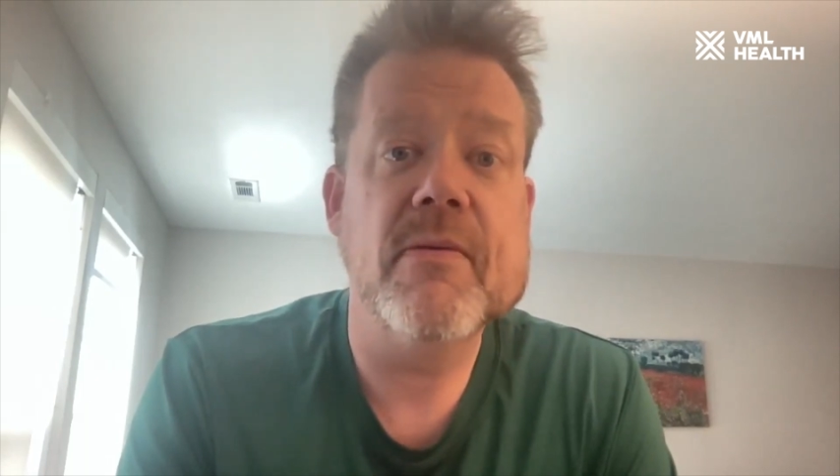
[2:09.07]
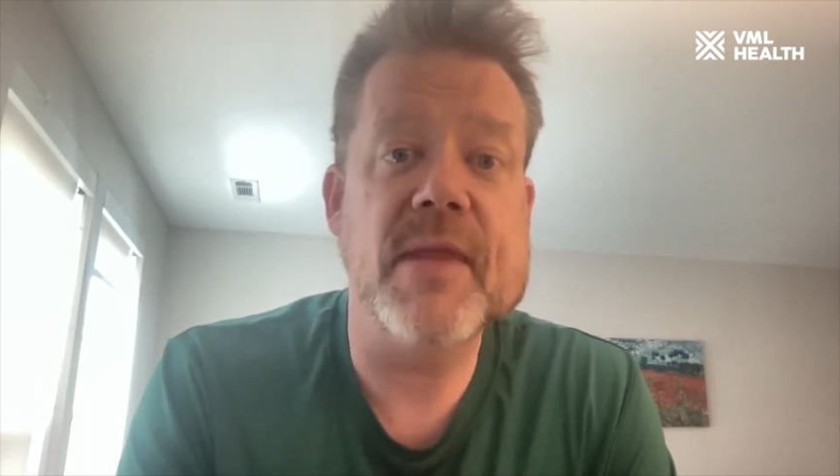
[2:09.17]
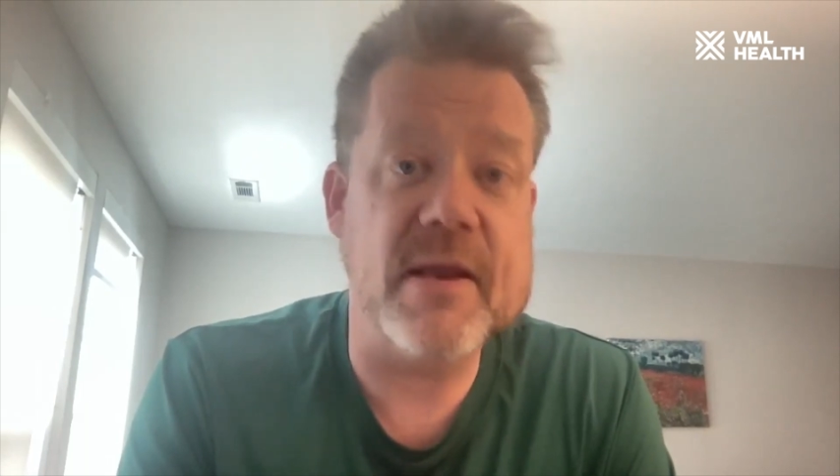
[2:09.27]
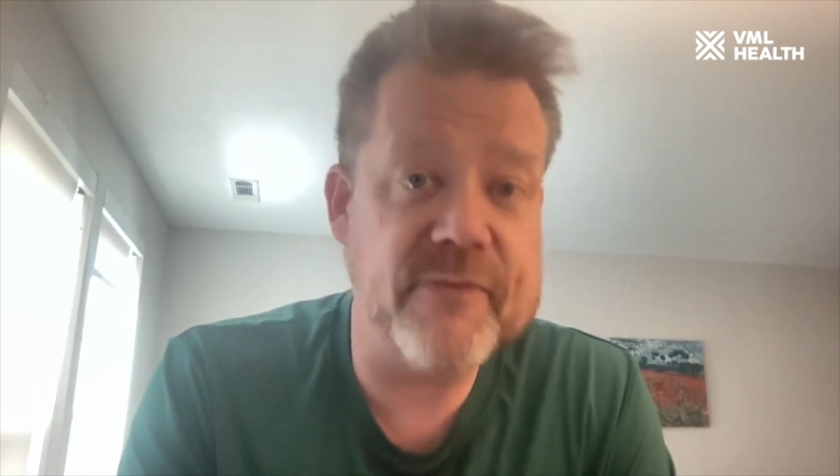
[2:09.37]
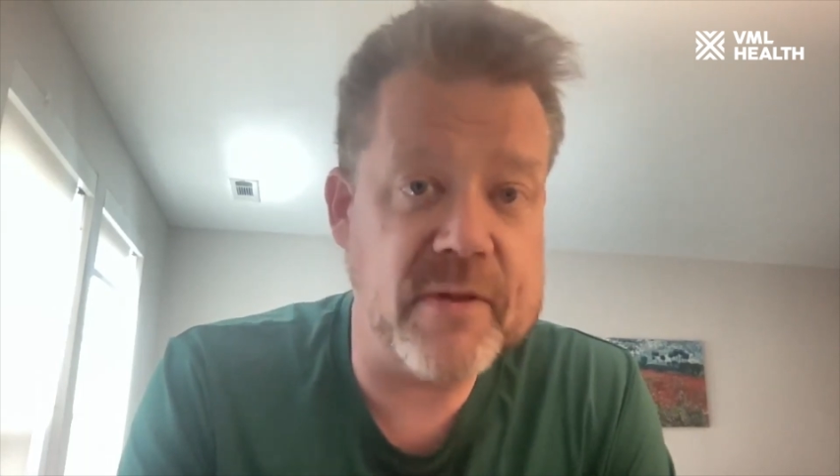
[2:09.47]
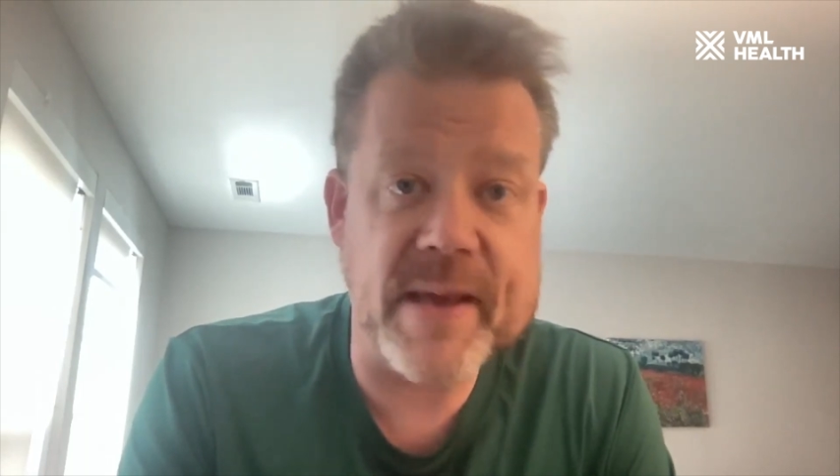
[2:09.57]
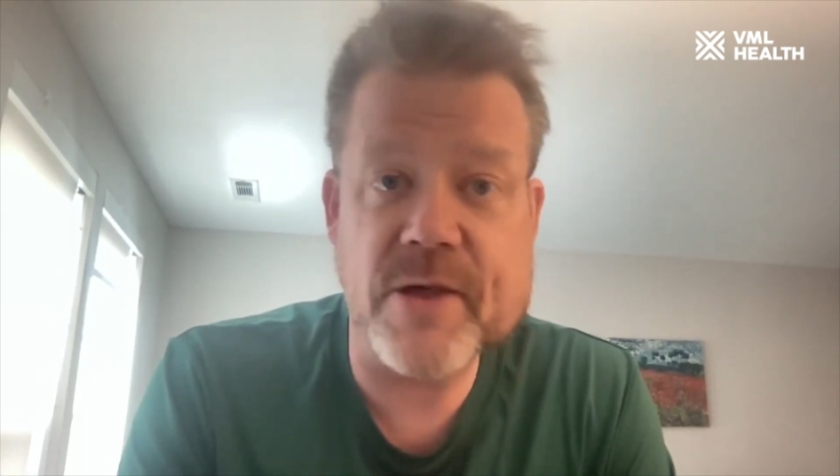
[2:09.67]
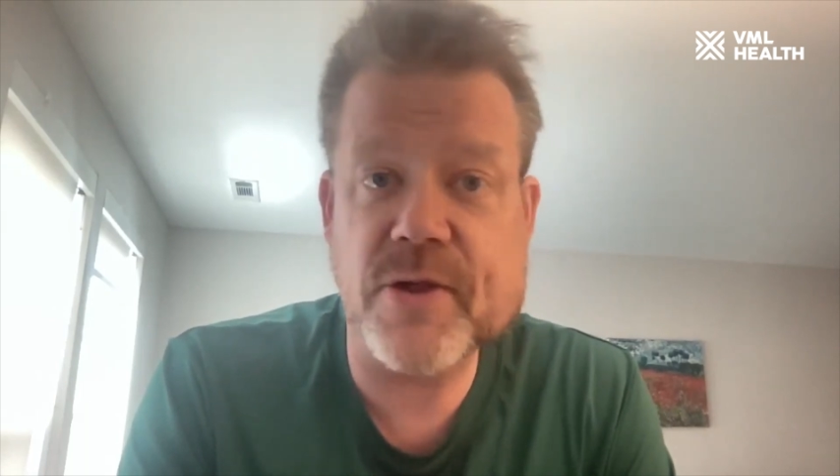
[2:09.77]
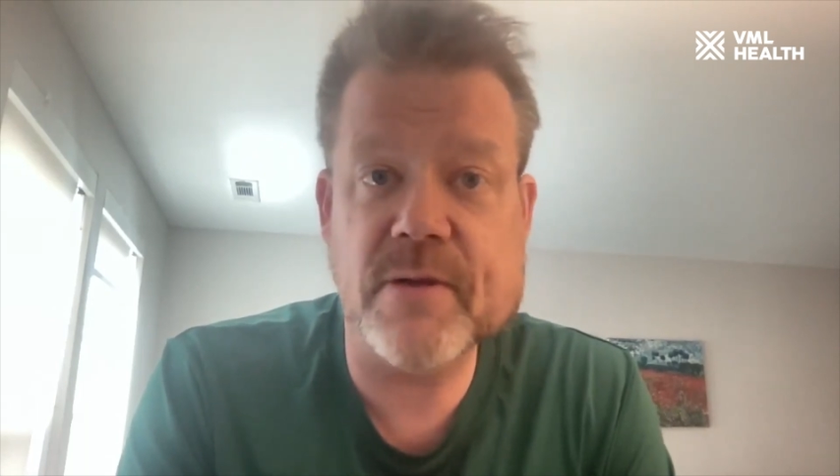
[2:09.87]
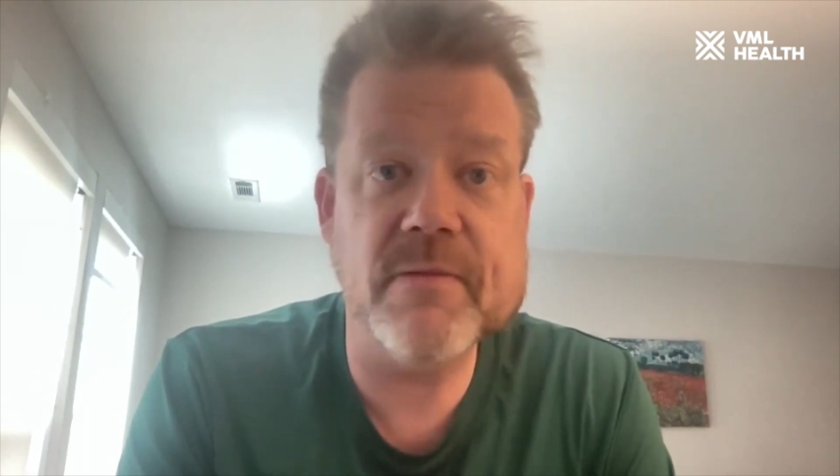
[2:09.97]
the
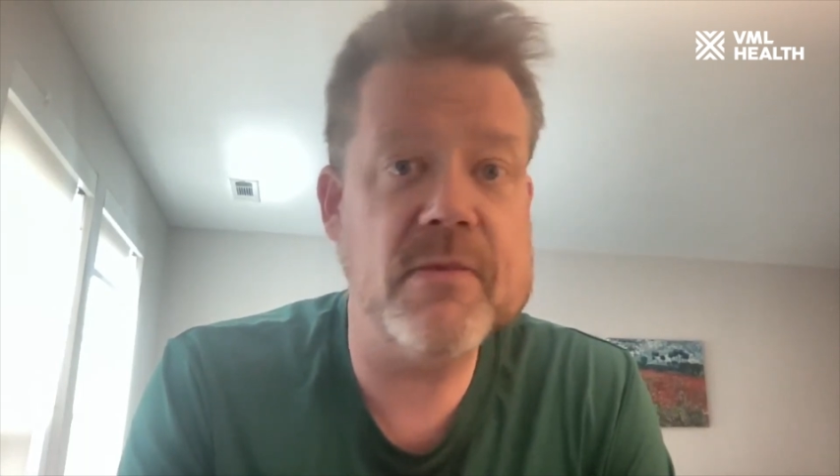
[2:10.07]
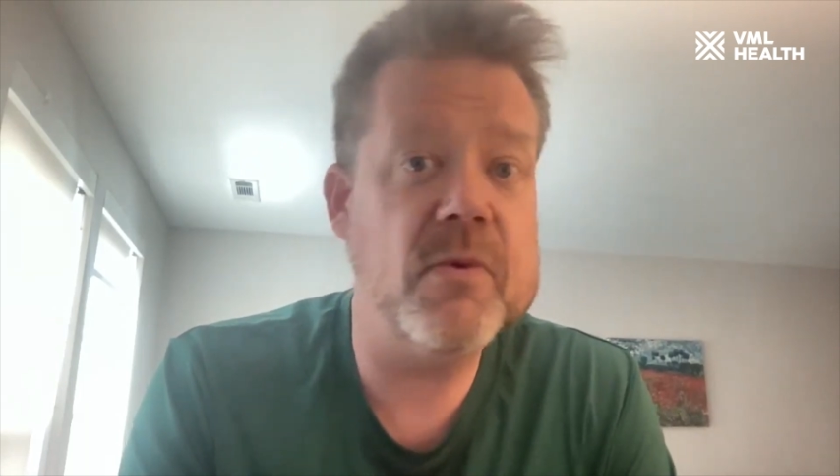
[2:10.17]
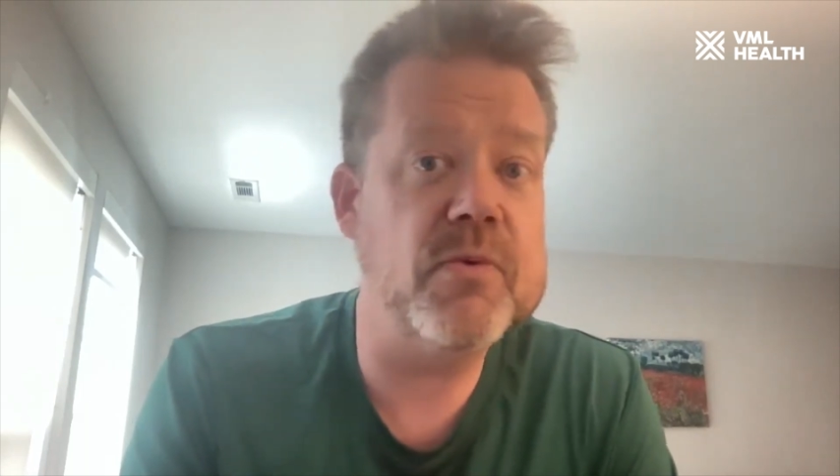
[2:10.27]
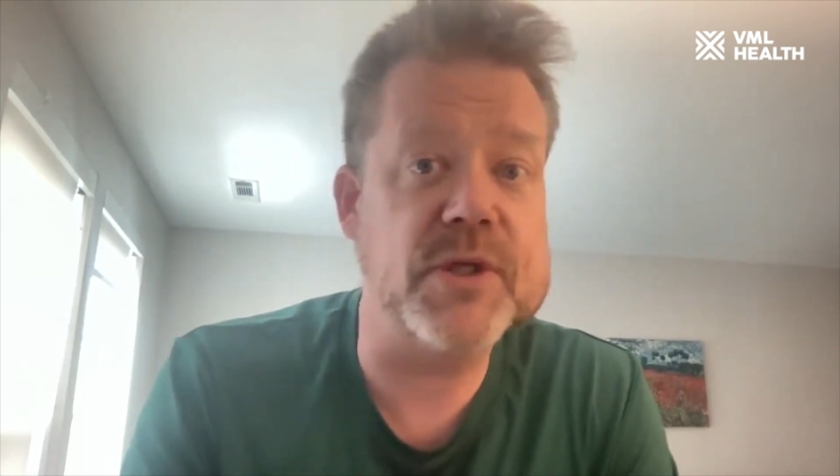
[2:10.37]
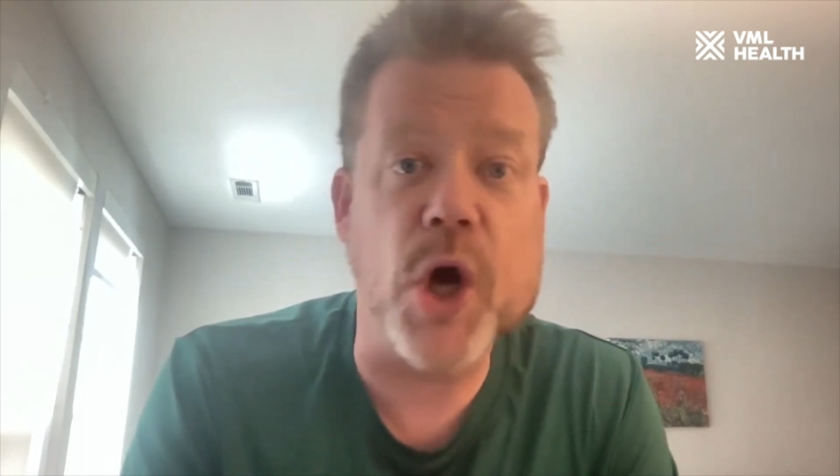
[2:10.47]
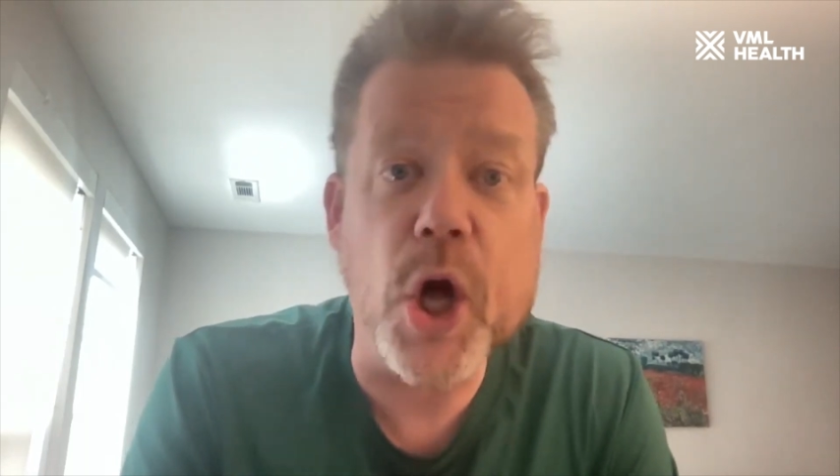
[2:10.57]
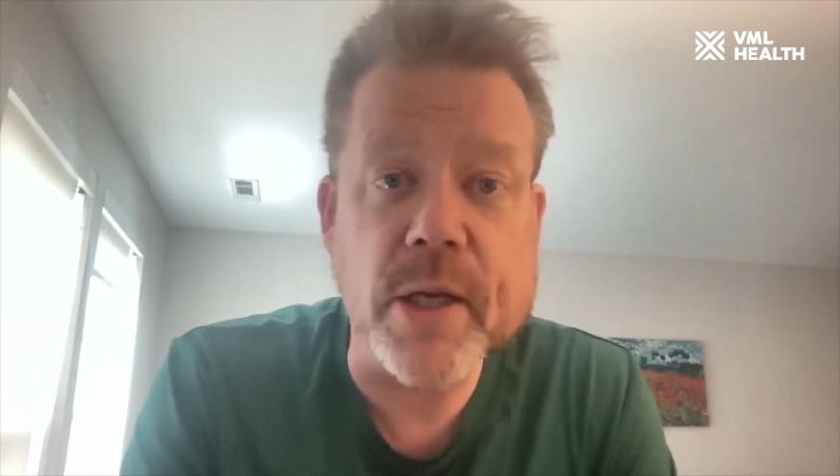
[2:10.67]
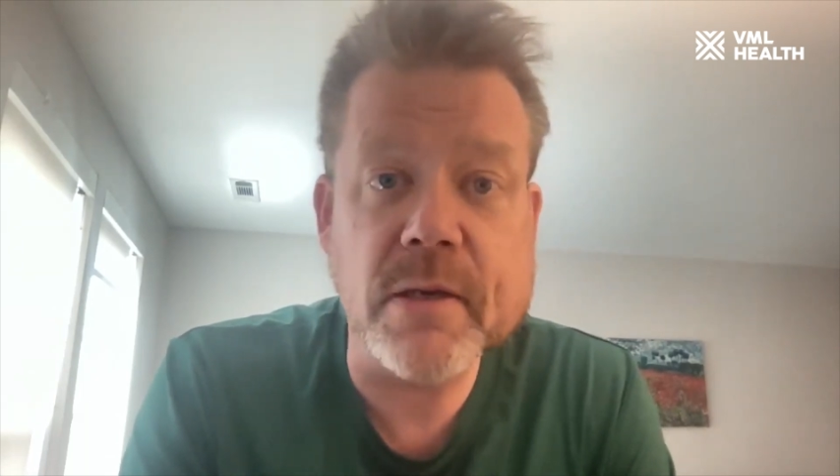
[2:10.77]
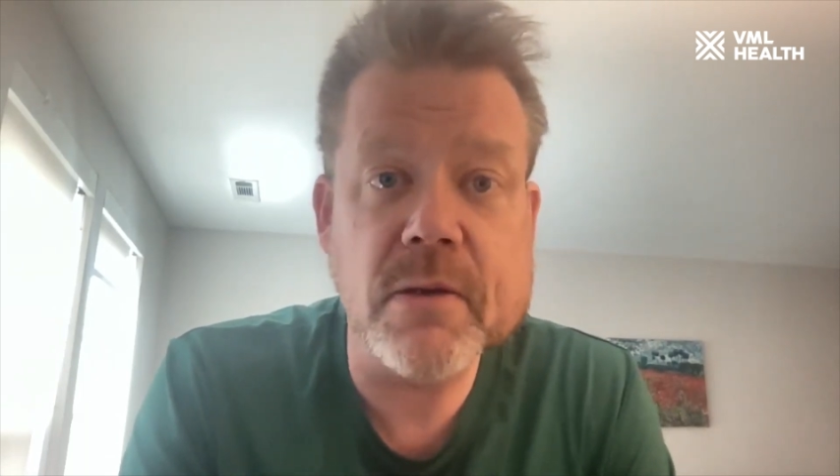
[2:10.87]
inflammation was gone.